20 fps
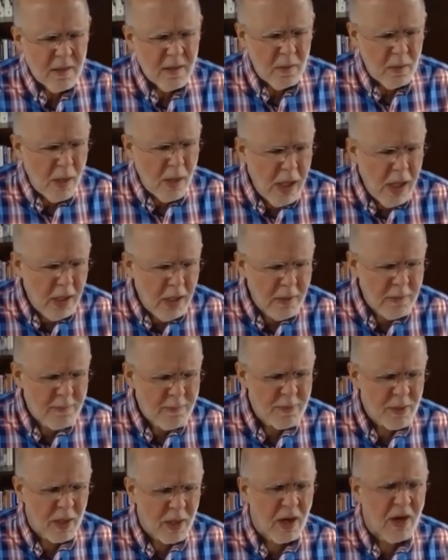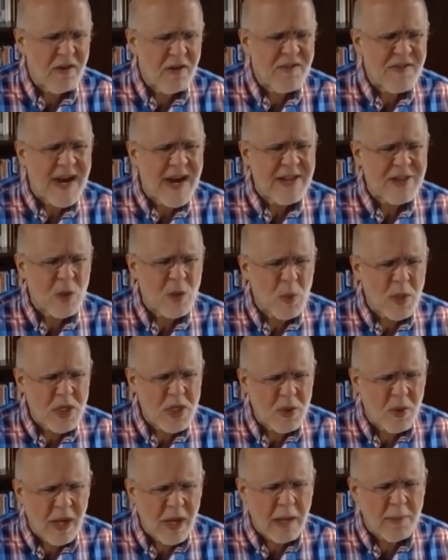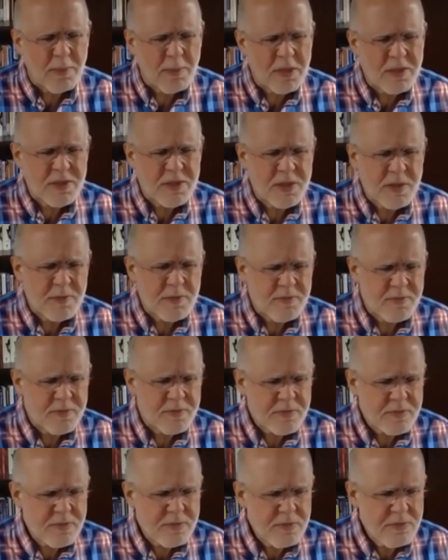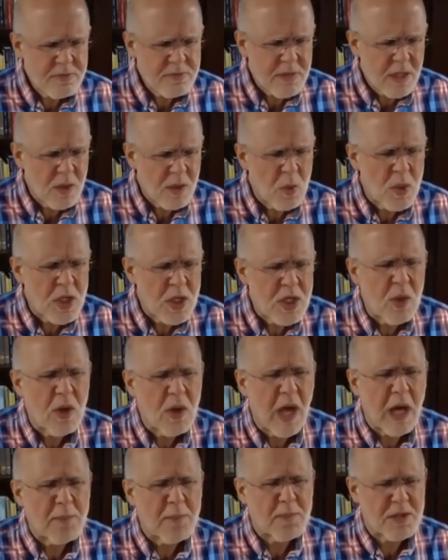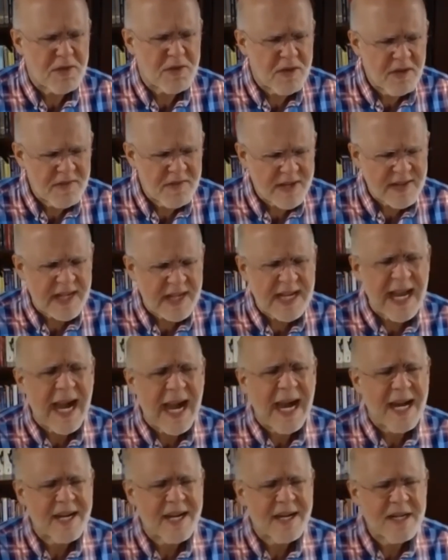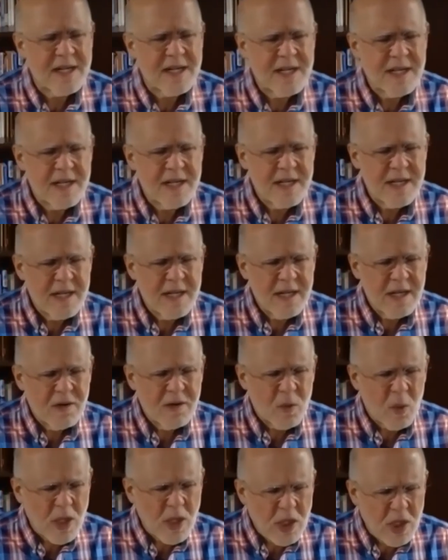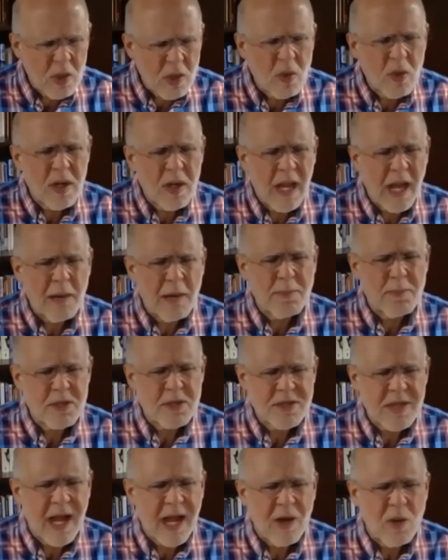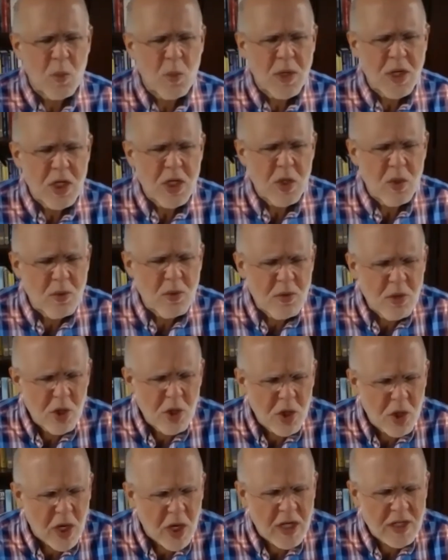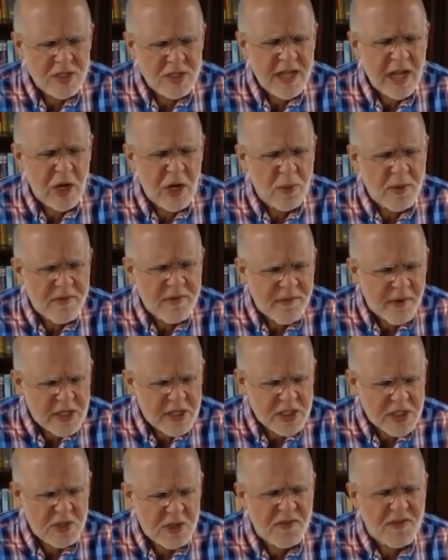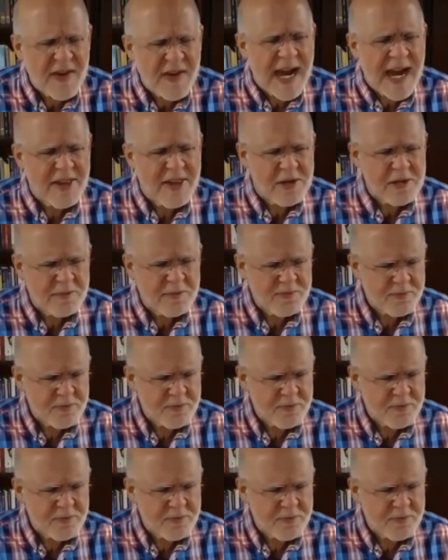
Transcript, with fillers: Oh, Father, would you help us? Would you help us, Father God? Would you help us, and would you cause a reversal, Father,